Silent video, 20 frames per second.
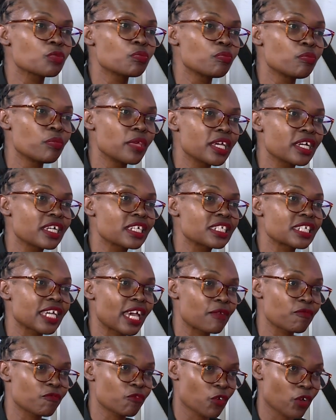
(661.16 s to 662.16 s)
make
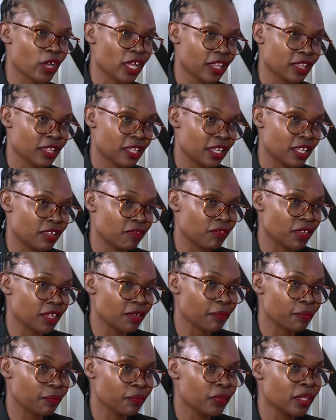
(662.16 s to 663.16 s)
time for healthy living,
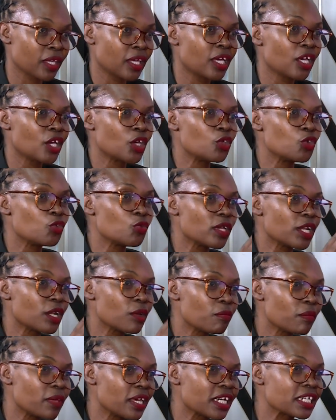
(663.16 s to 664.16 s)
you will
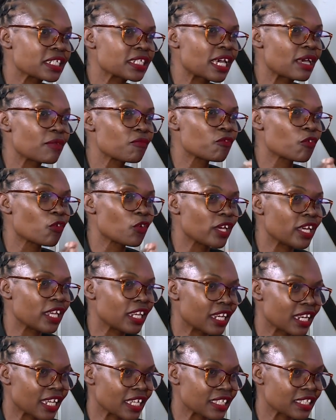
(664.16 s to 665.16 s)
make time for
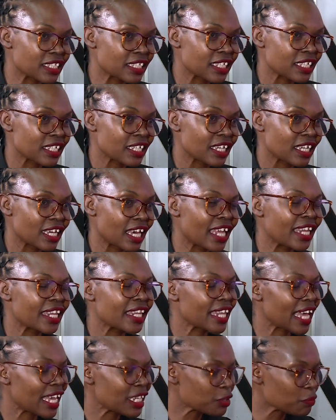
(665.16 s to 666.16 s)
illness.
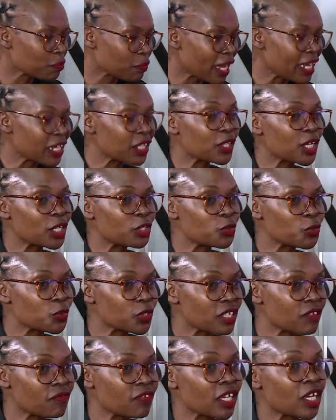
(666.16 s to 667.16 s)
And that money that you're
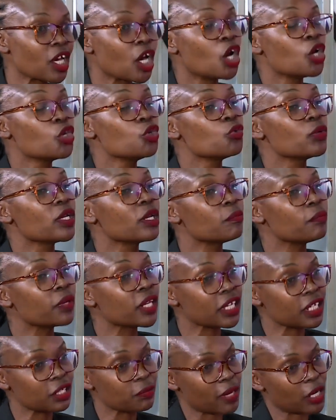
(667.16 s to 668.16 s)
saving, you will
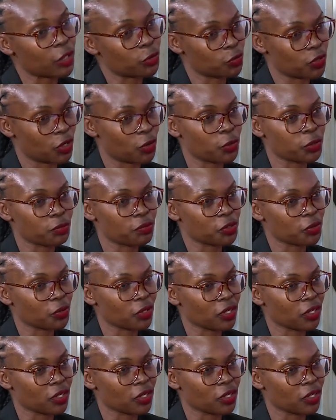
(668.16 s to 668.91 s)
bring it back to the hospital.